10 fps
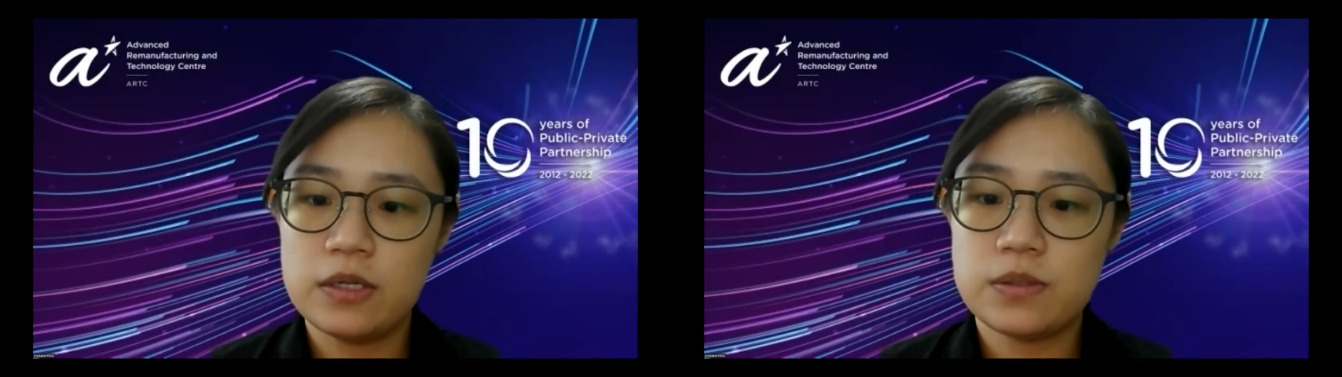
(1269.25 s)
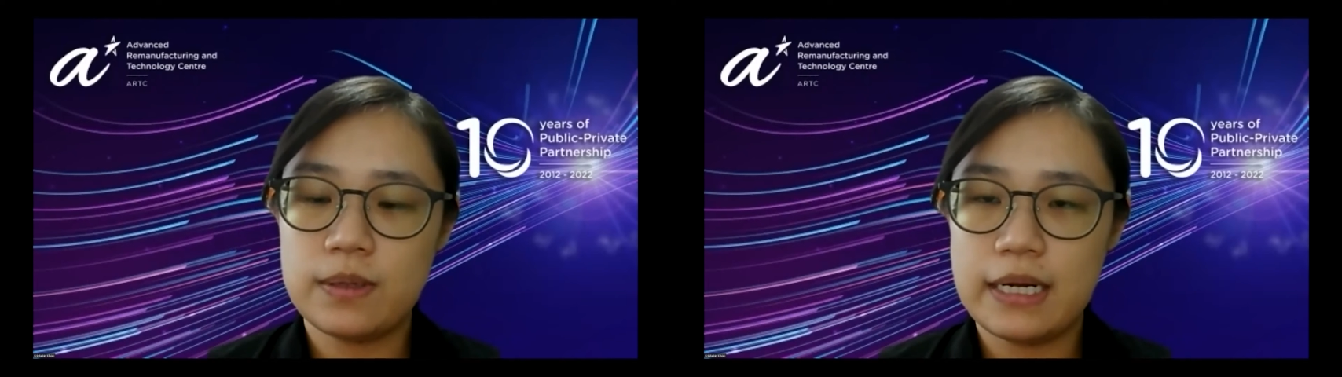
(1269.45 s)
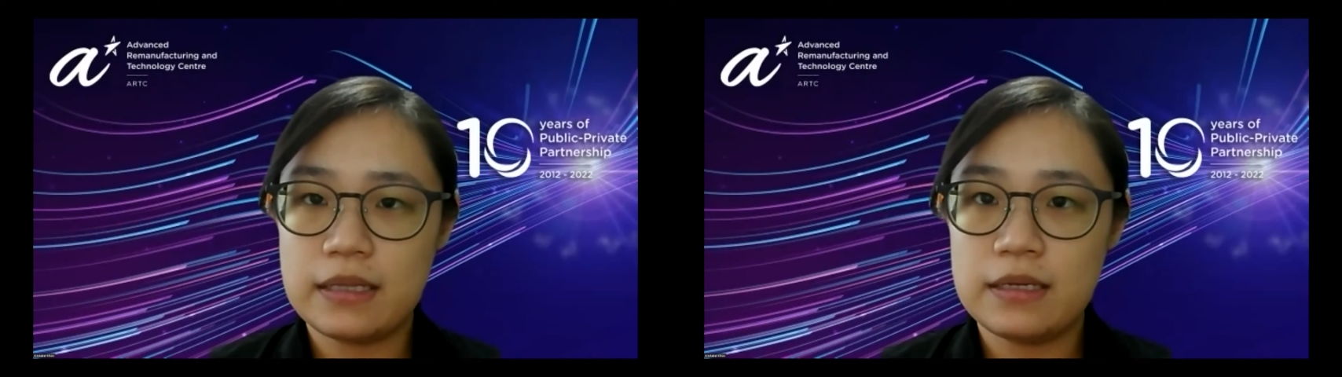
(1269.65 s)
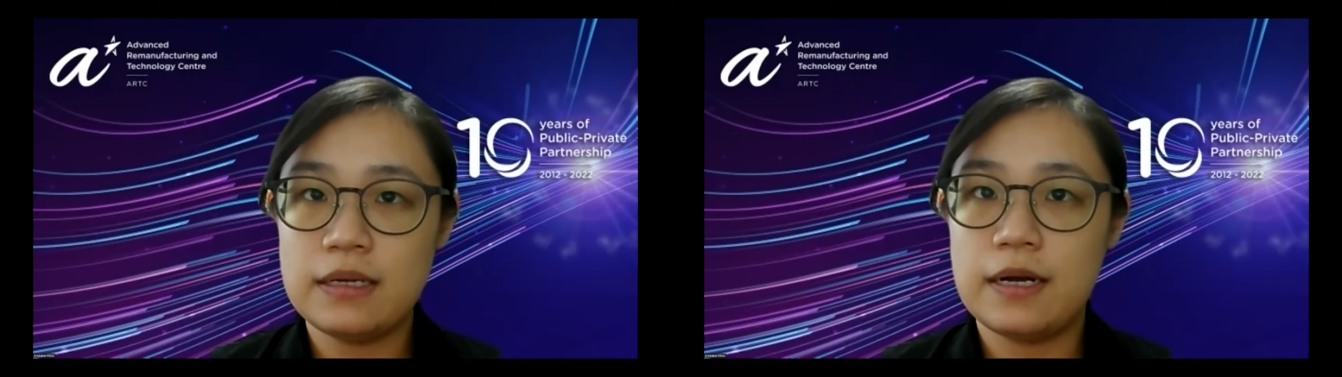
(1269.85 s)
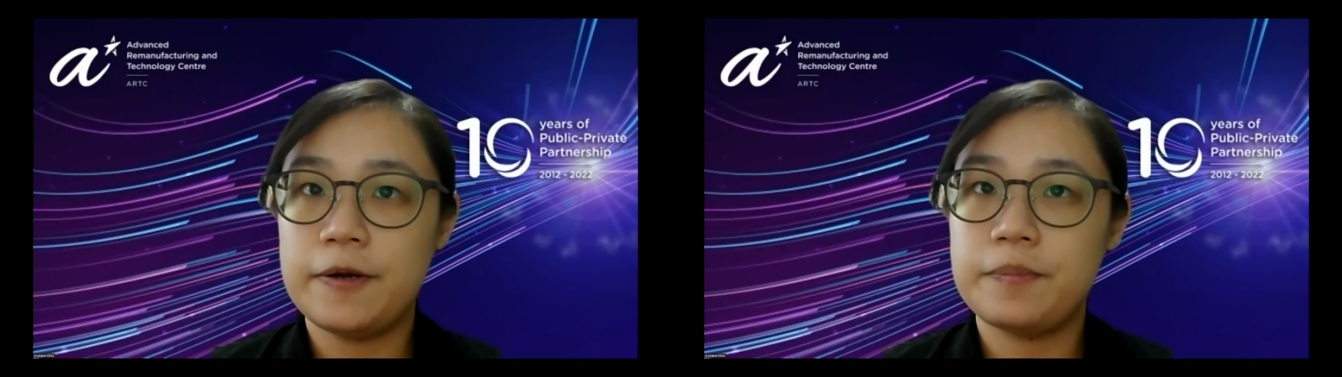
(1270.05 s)
So I
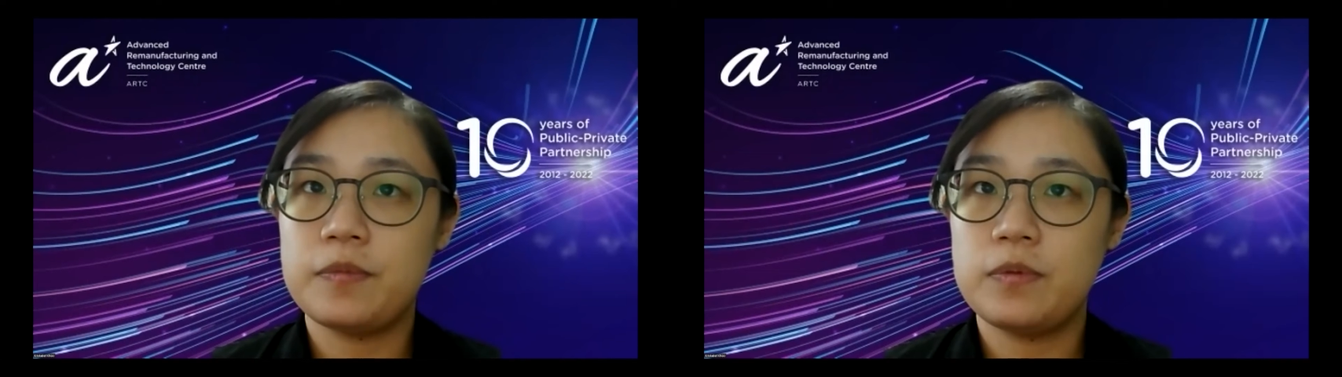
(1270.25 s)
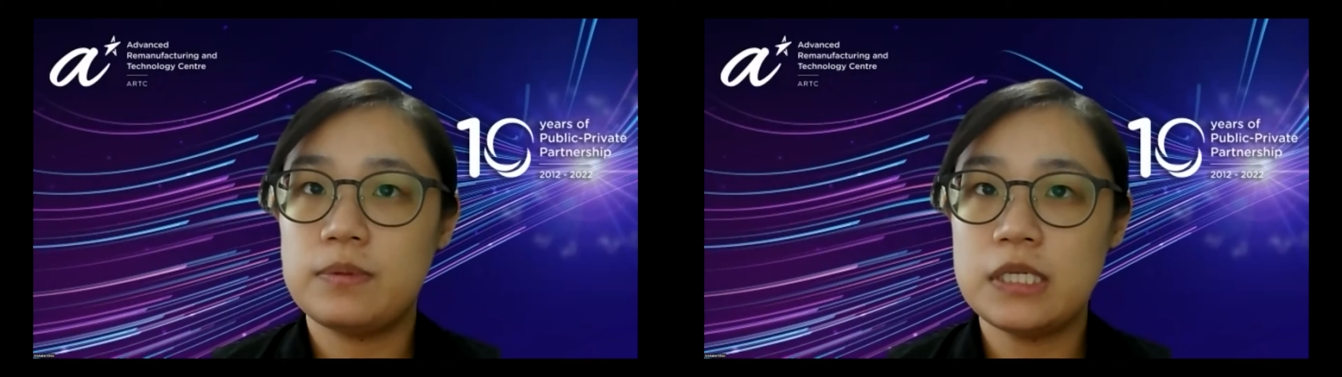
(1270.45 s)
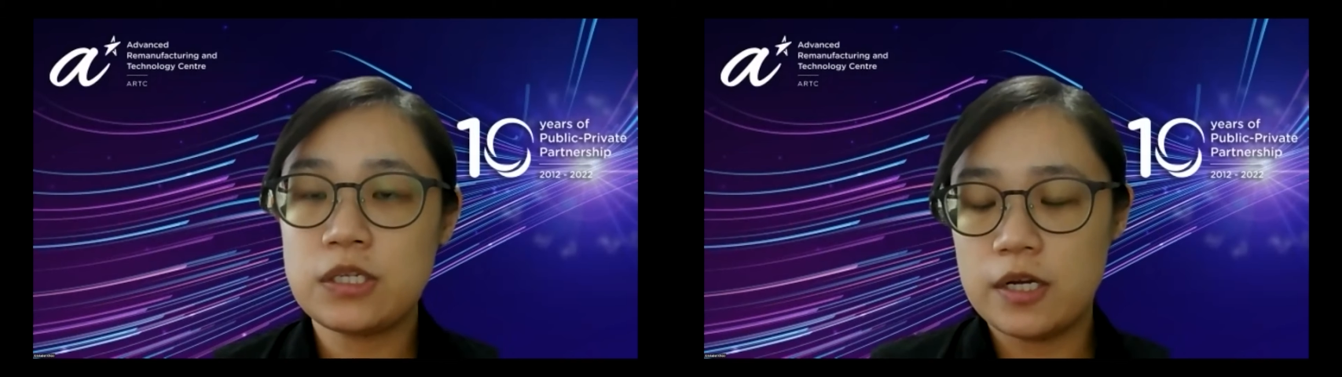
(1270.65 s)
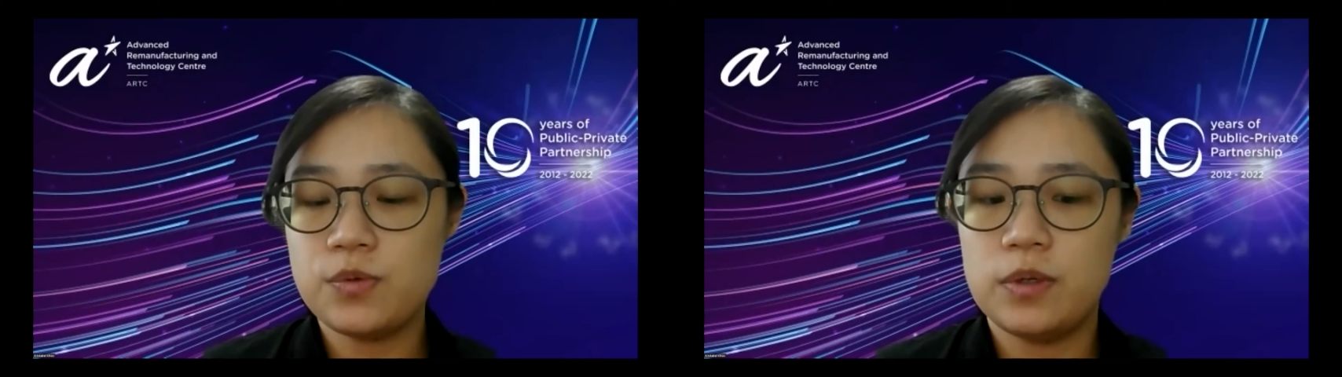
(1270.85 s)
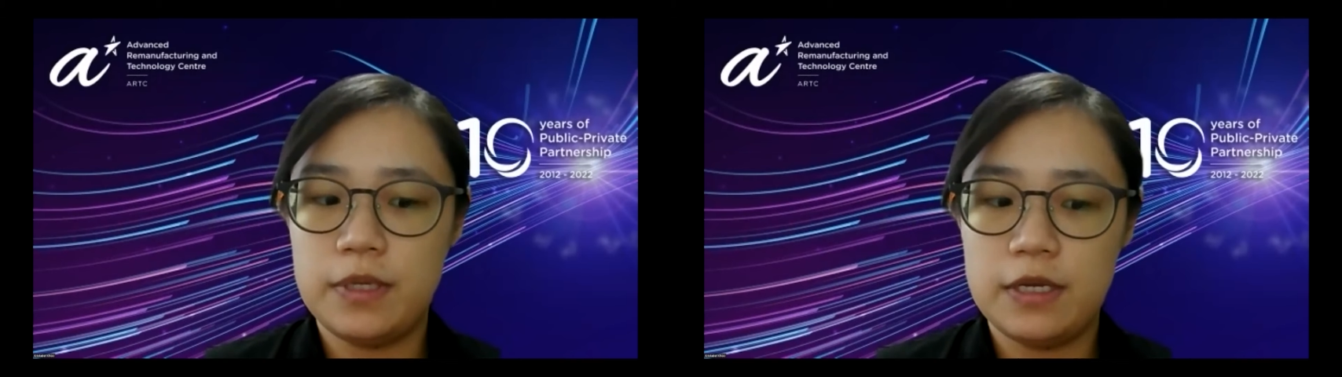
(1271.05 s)
think this course
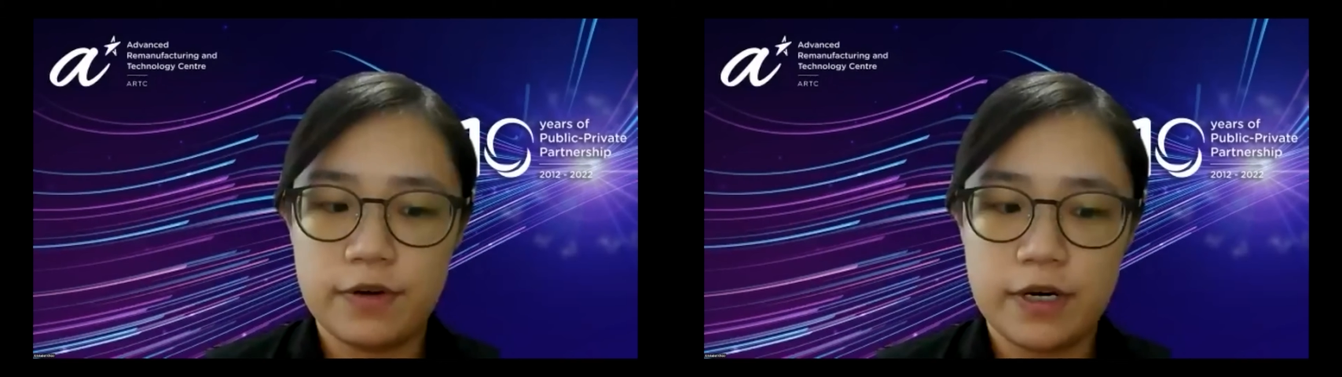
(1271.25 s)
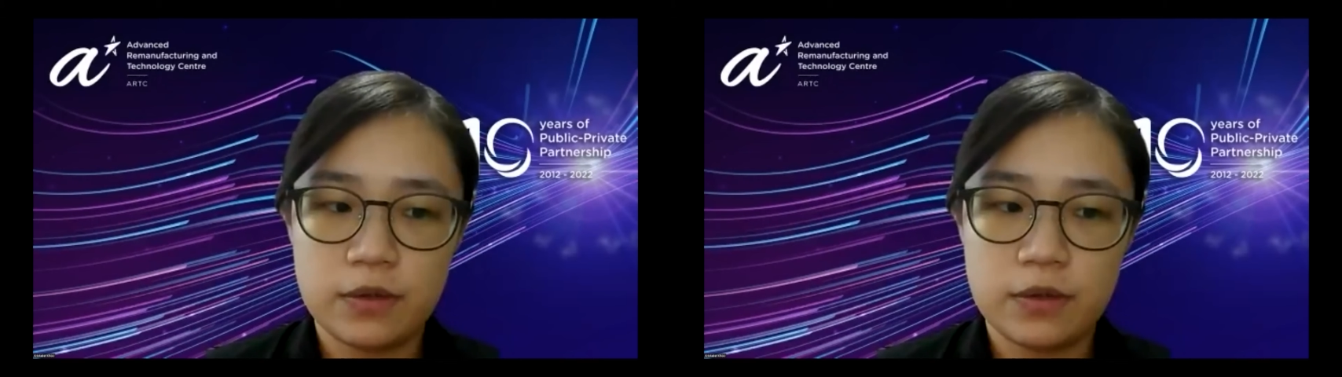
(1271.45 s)
will be a very